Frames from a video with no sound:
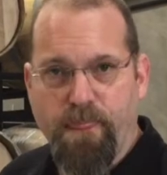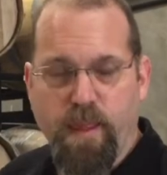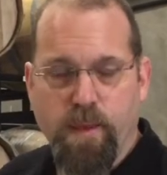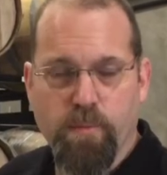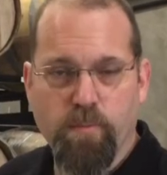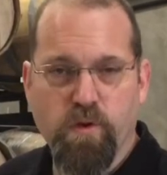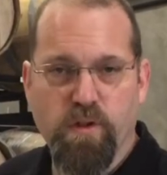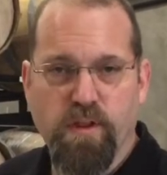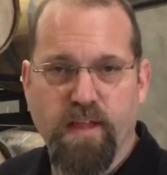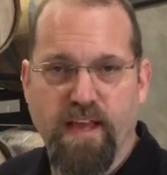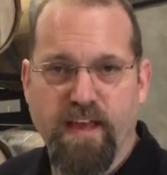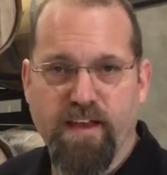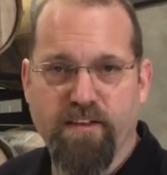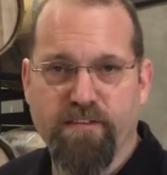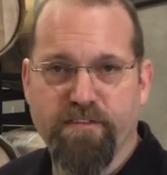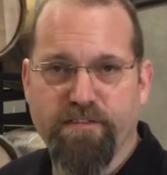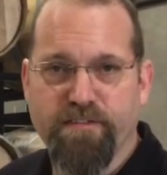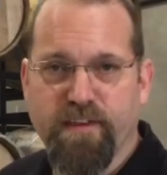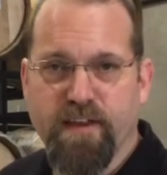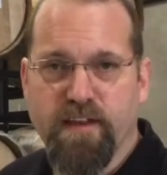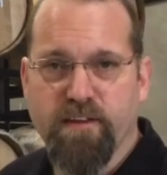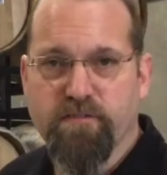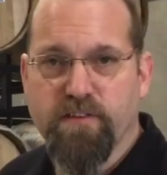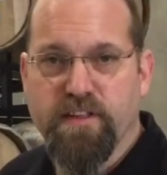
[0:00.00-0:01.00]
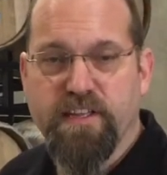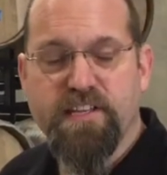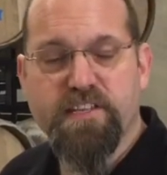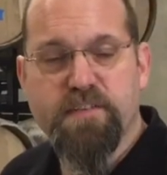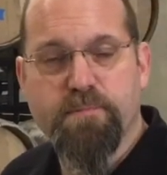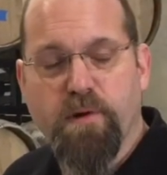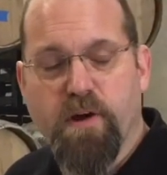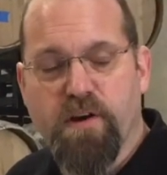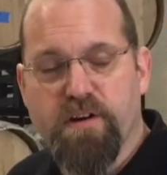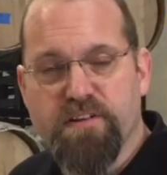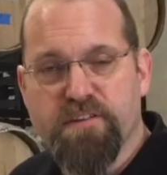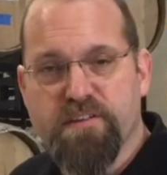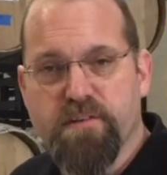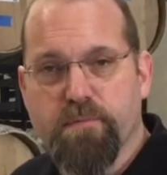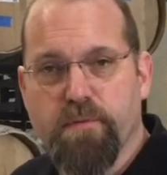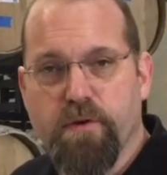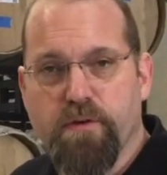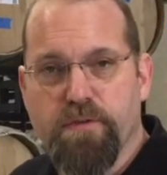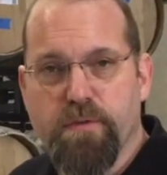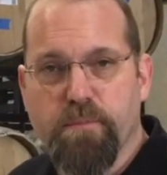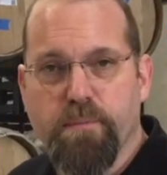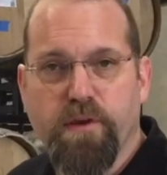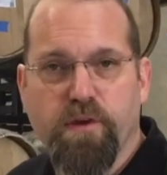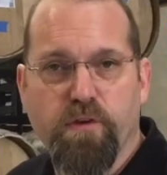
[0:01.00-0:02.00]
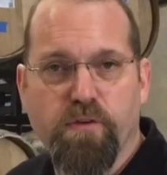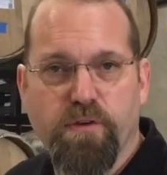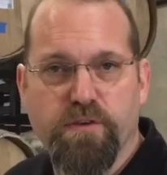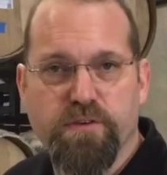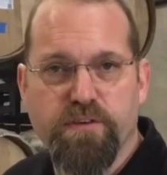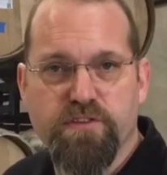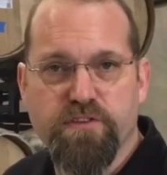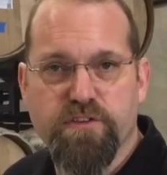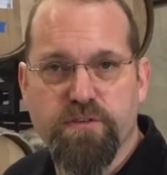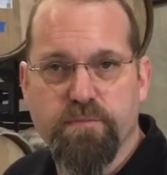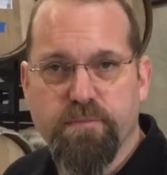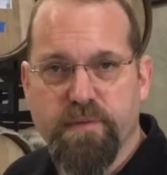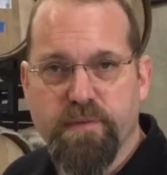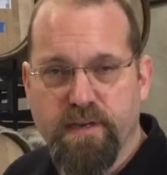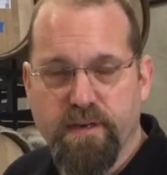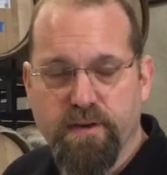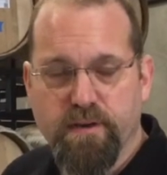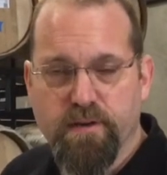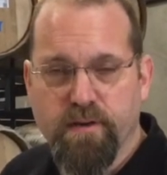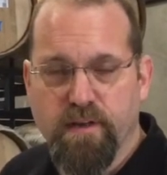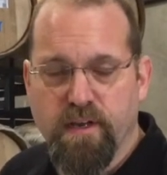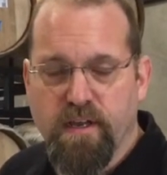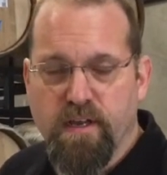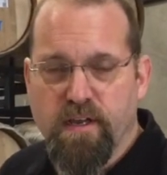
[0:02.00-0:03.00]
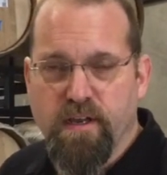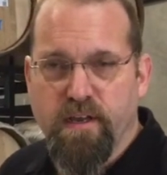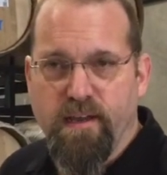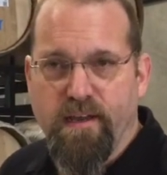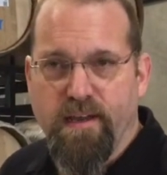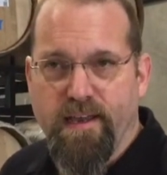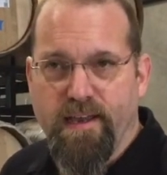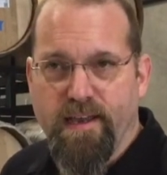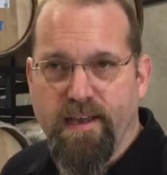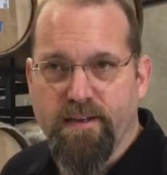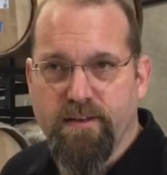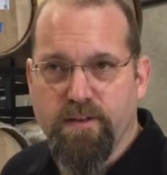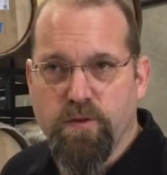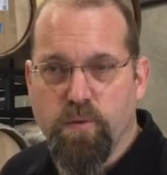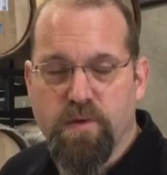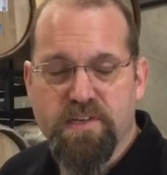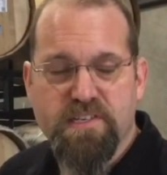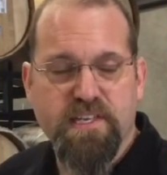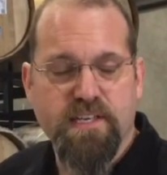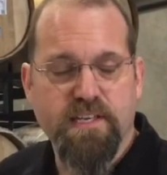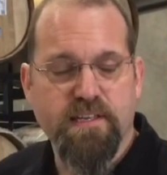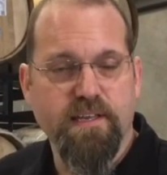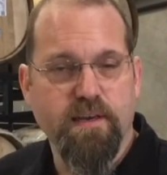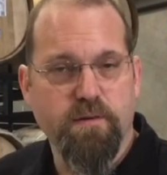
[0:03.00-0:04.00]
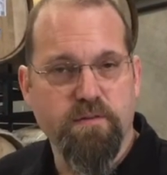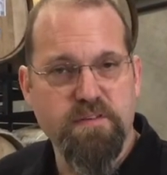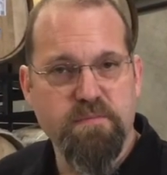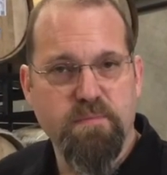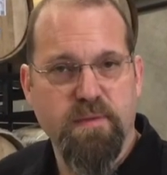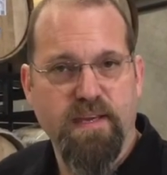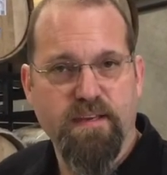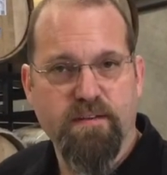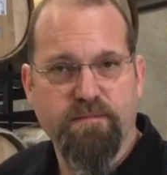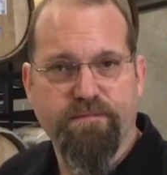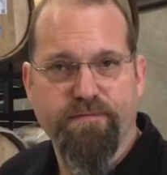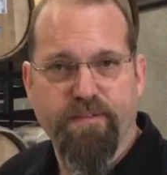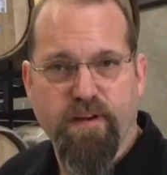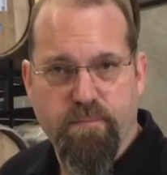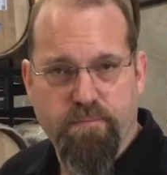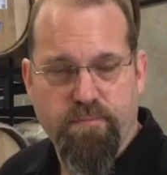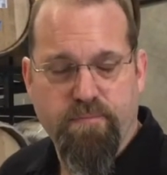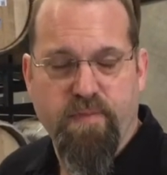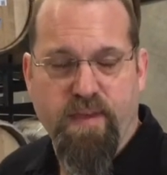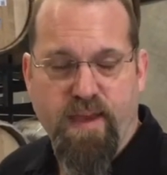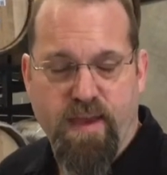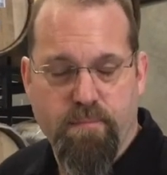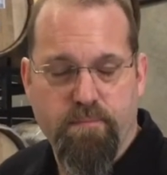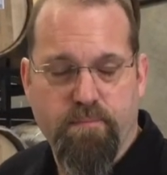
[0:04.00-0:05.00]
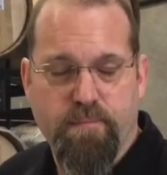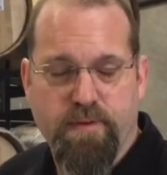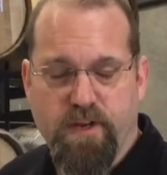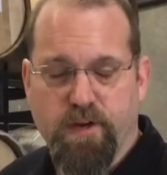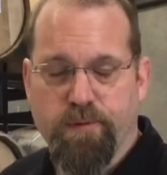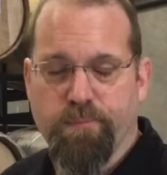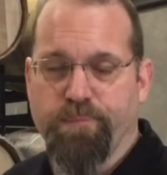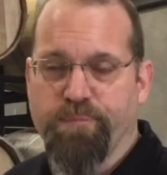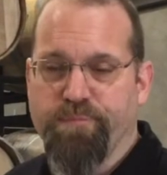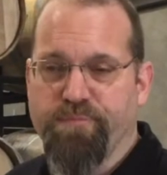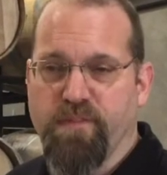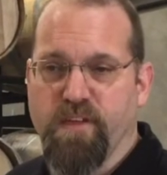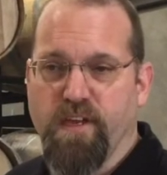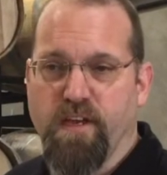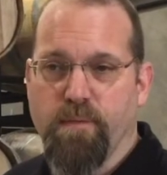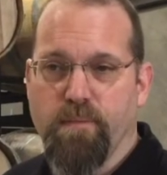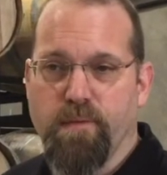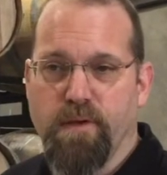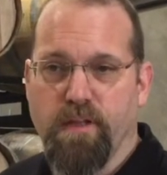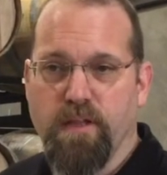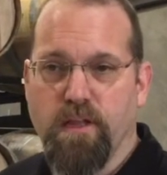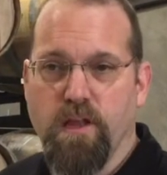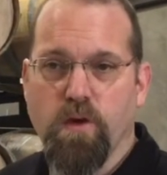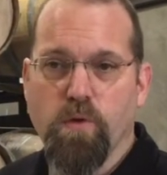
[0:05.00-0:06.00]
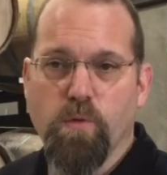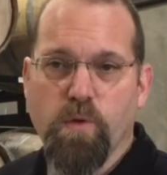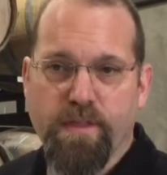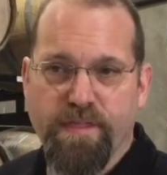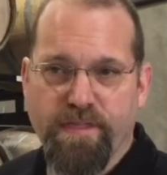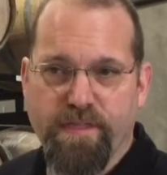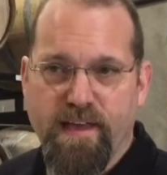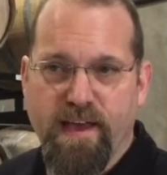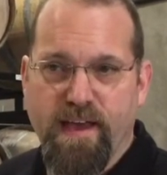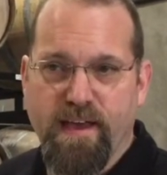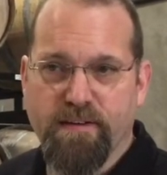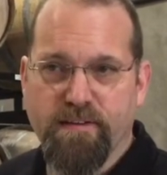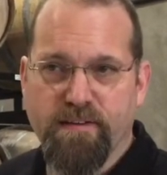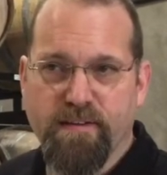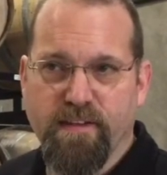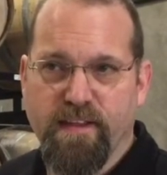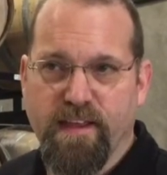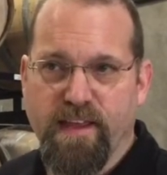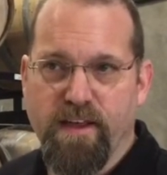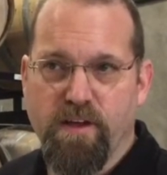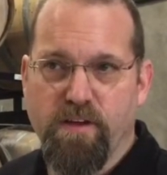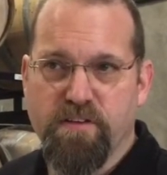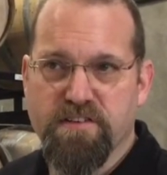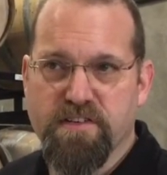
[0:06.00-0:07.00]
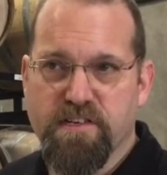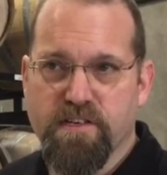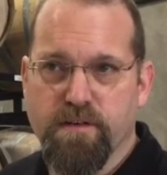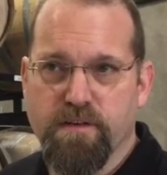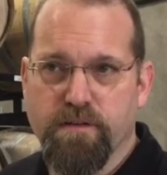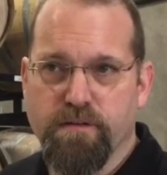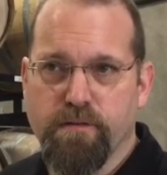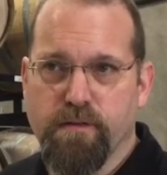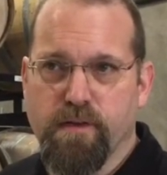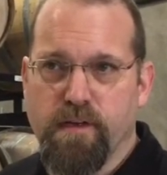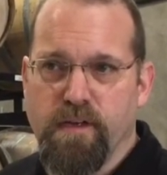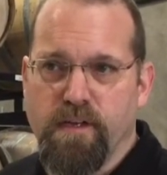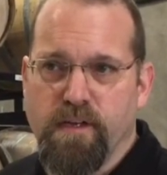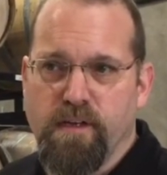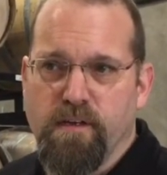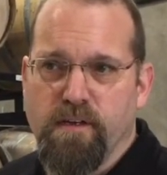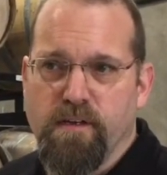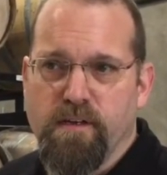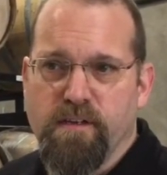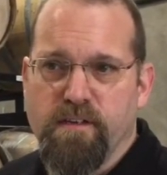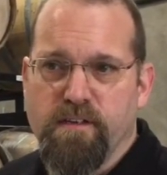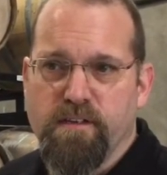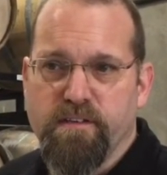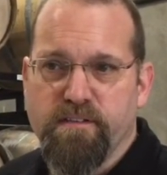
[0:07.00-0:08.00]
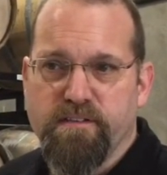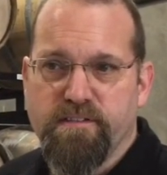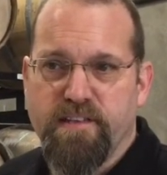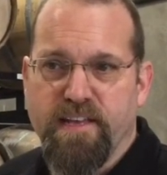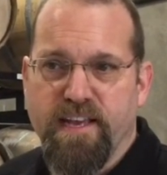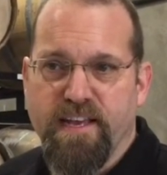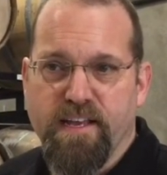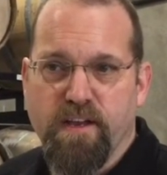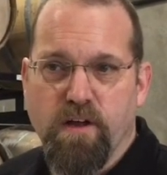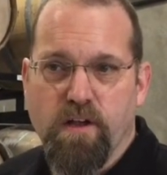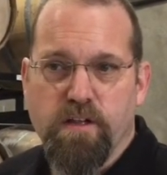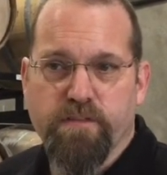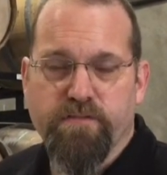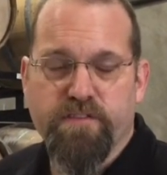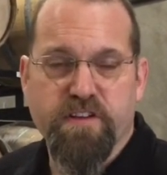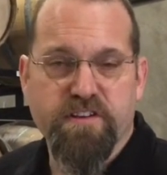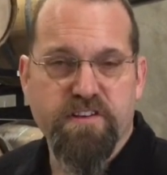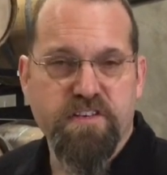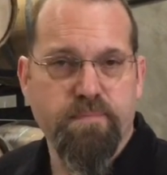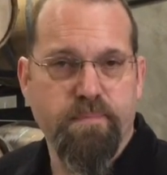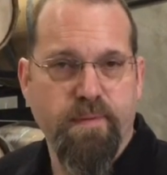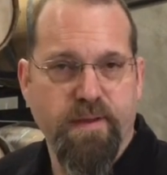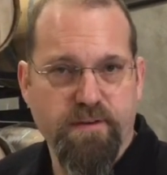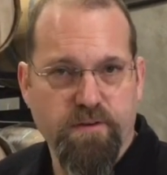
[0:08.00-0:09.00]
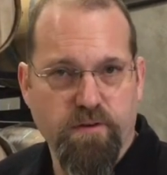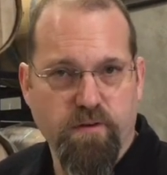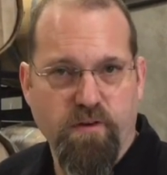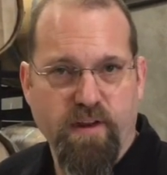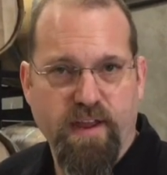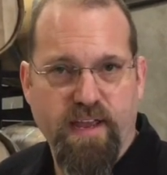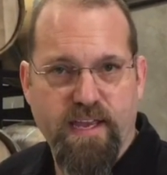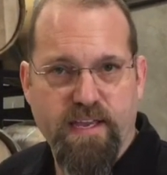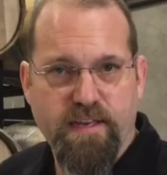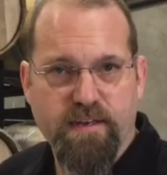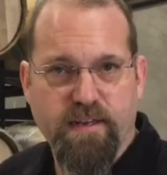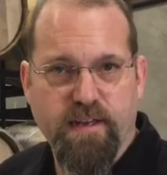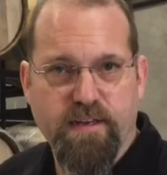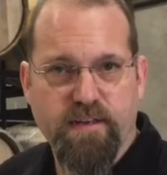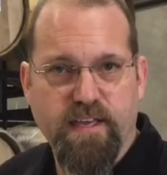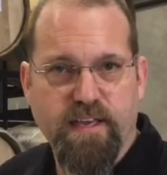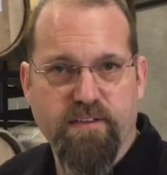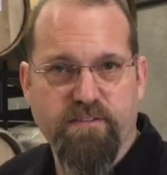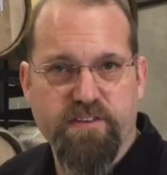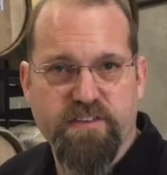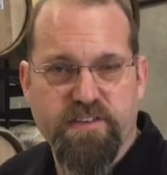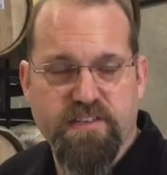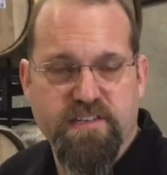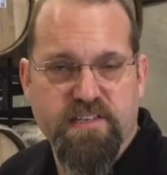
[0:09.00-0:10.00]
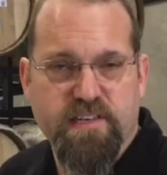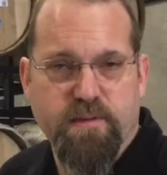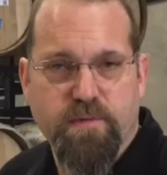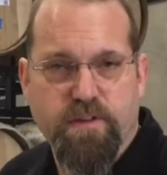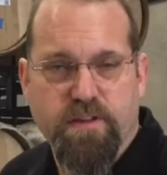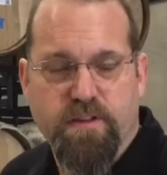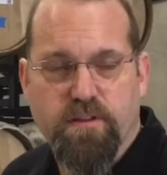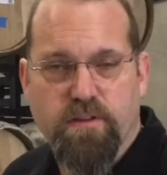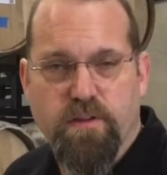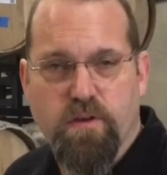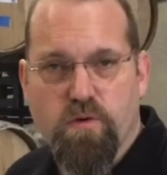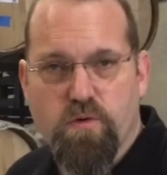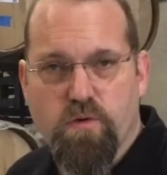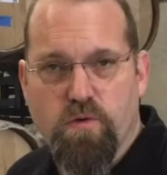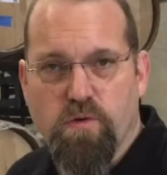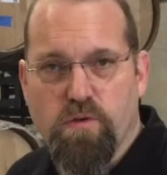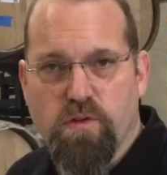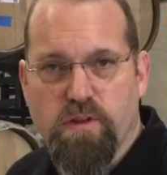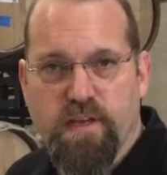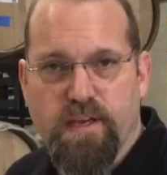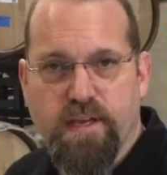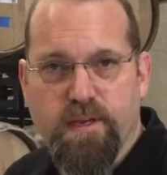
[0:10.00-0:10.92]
then we'll have release parties of both the barrel conditioned beer and the whiskey that was made from that beer. Along with that, they also take all of their spent grain and give it to some of the local